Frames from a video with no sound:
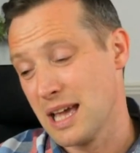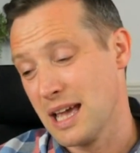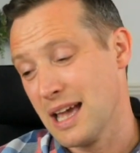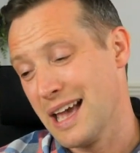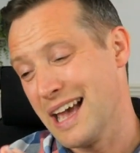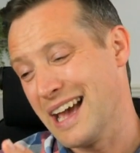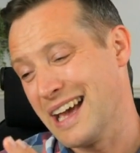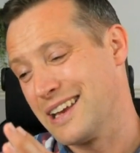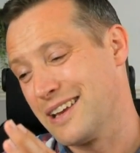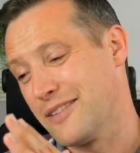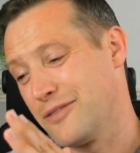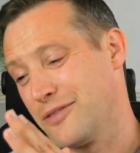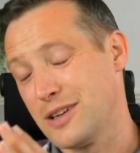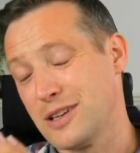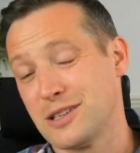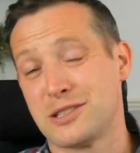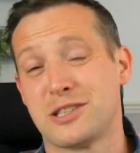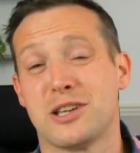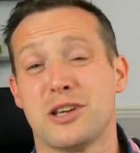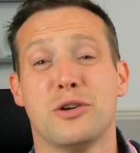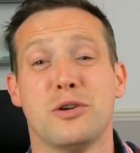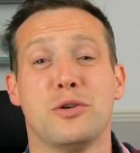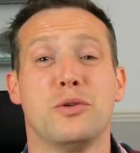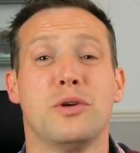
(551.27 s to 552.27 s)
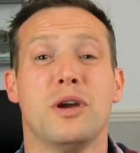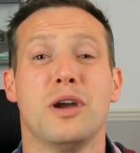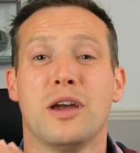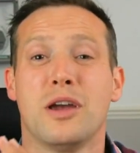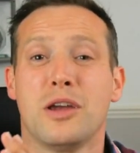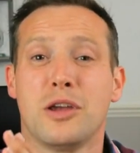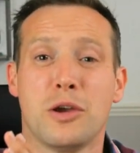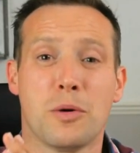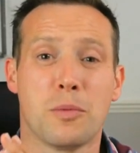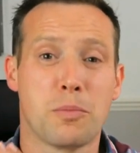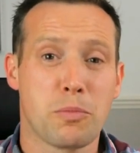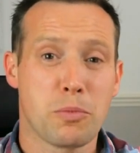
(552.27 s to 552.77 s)
And if you do,
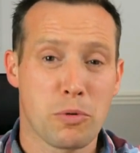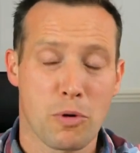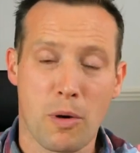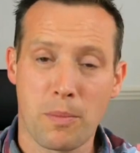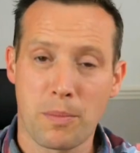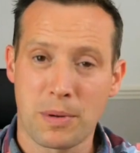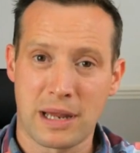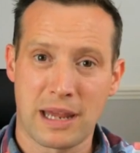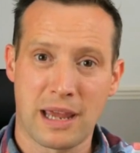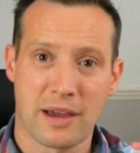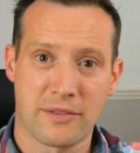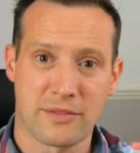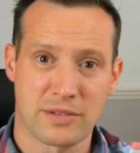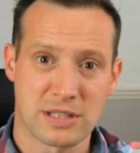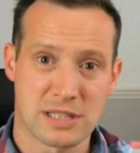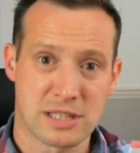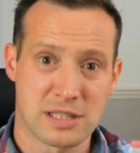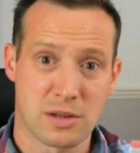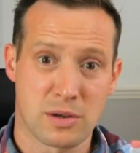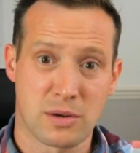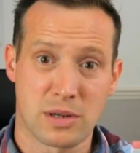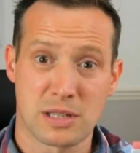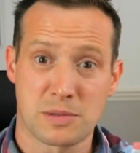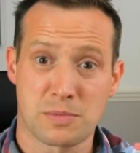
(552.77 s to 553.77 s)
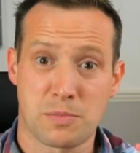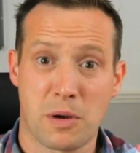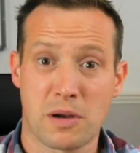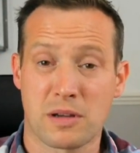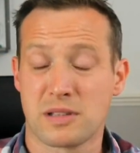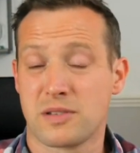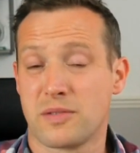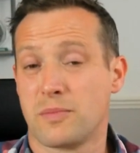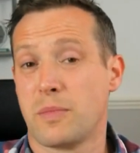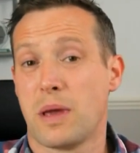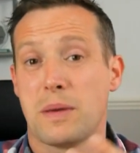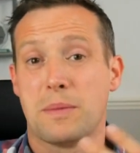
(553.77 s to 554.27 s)
you're probably having to do it as part
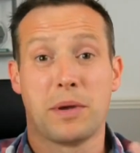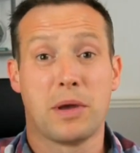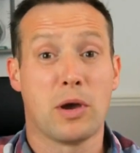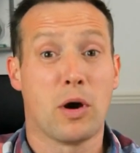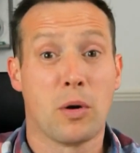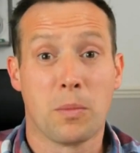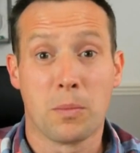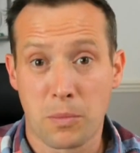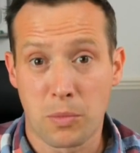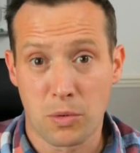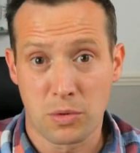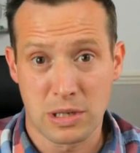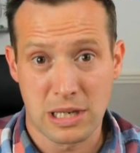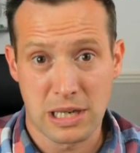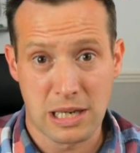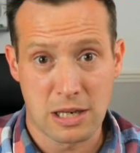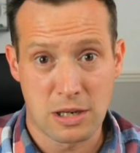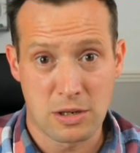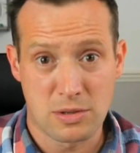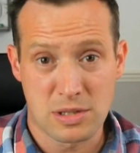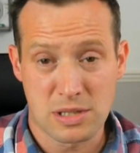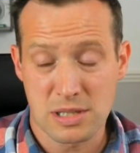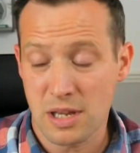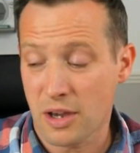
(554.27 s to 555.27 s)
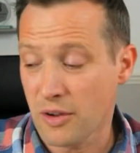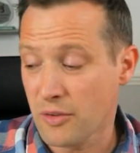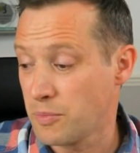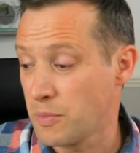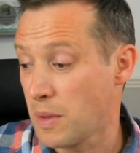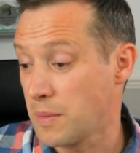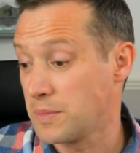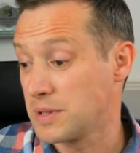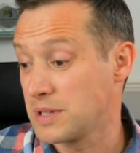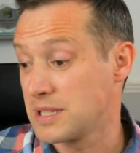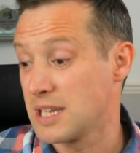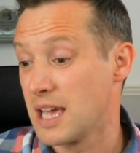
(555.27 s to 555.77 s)
of maybe onboarding new staff
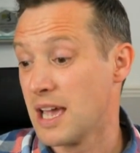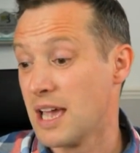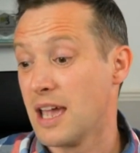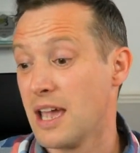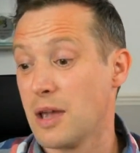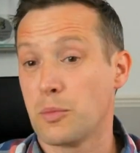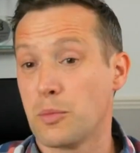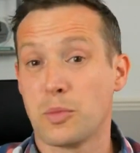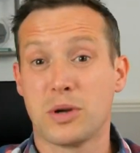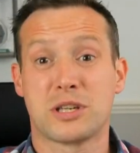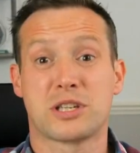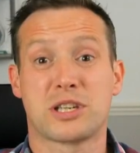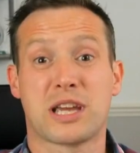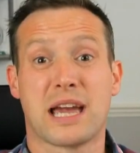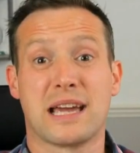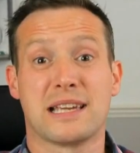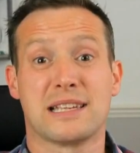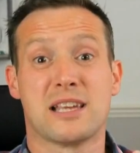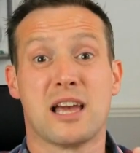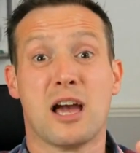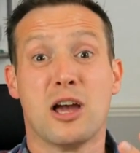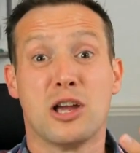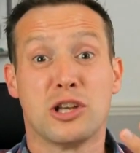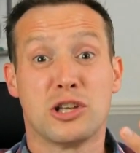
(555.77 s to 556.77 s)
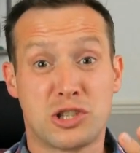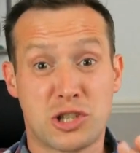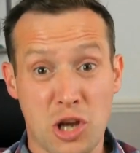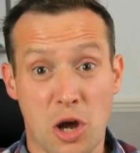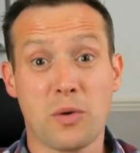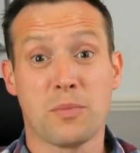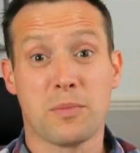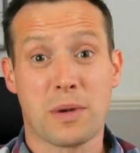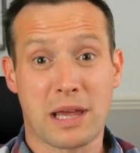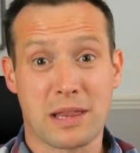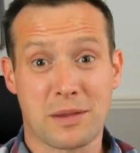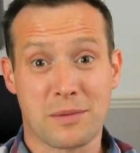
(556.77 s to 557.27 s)
members, in which case, don't
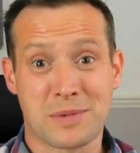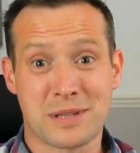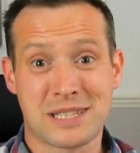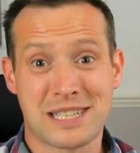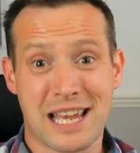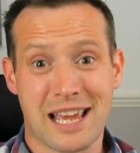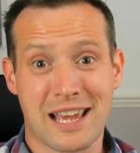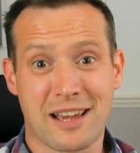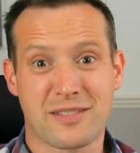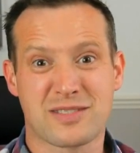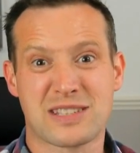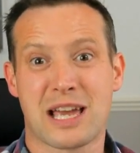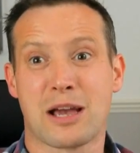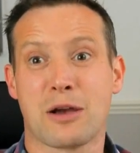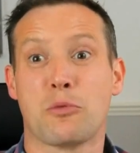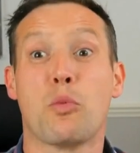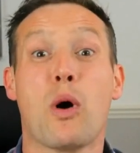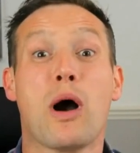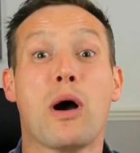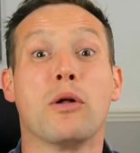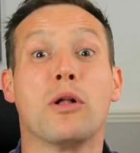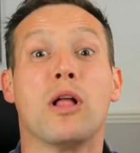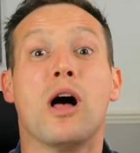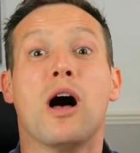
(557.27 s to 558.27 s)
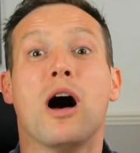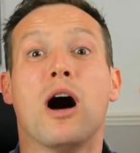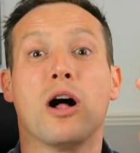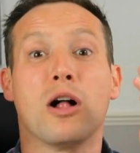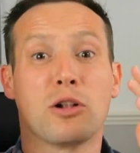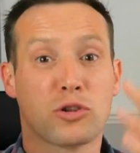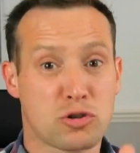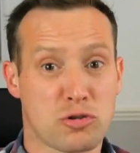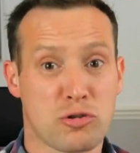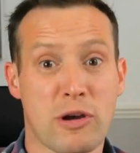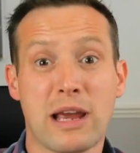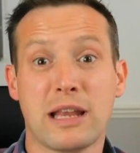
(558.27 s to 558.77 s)
make the mistake of saying, well, I'll
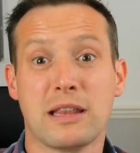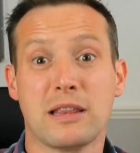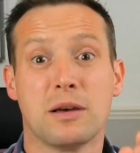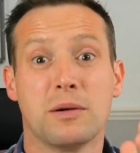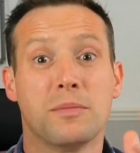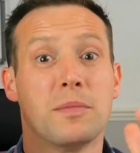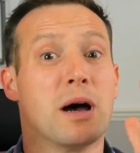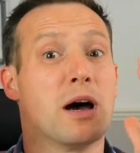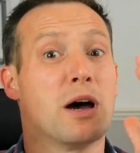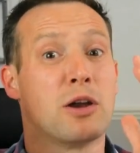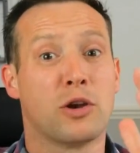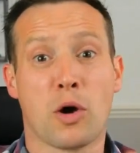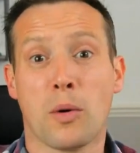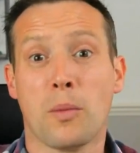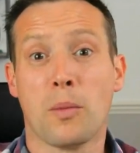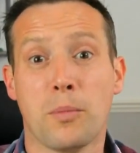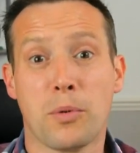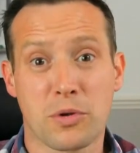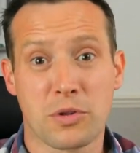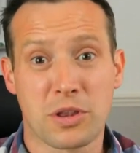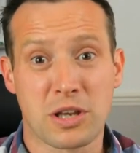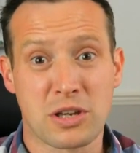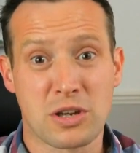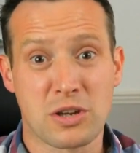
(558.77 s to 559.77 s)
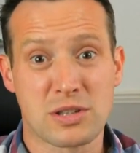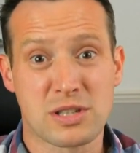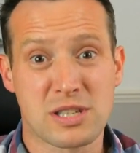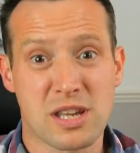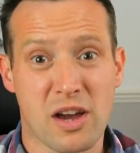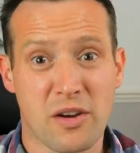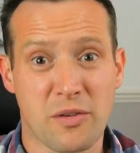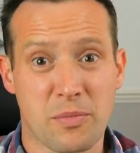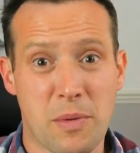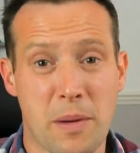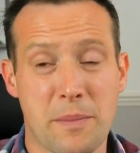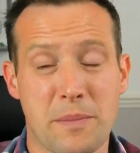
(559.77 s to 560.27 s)
train them and onboard the new
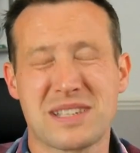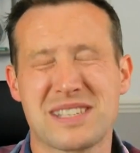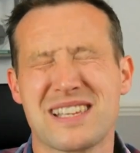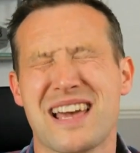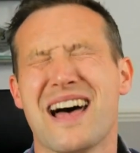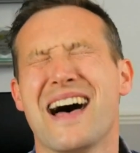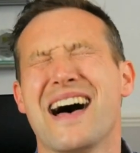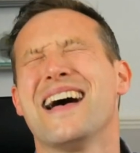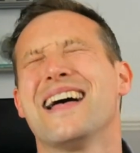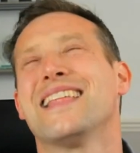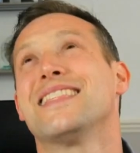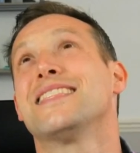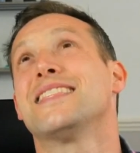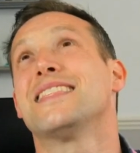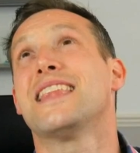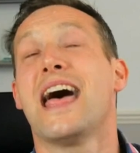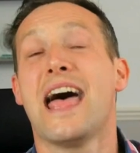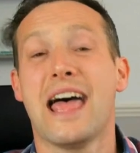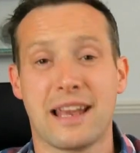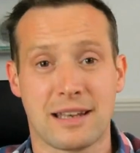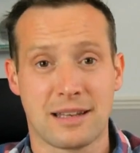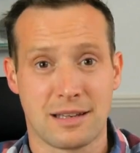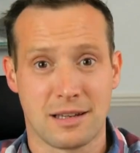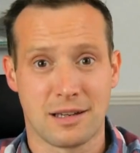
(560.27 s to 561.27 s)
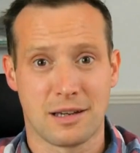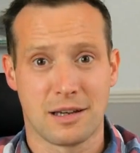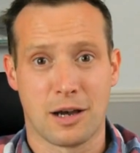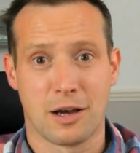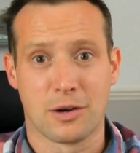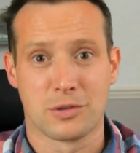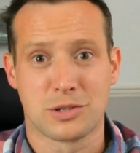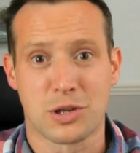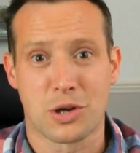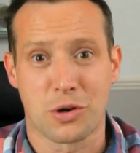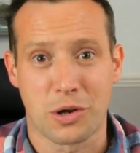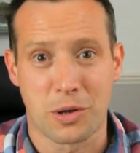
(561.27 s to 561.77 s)
staff members, and then I'll
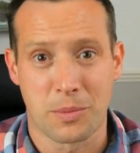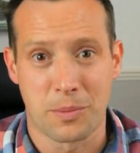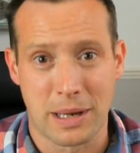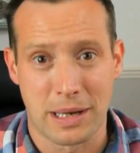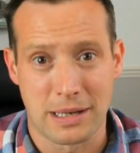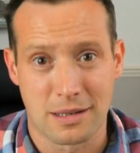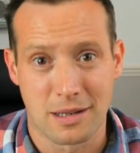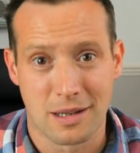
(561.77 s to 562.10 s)
document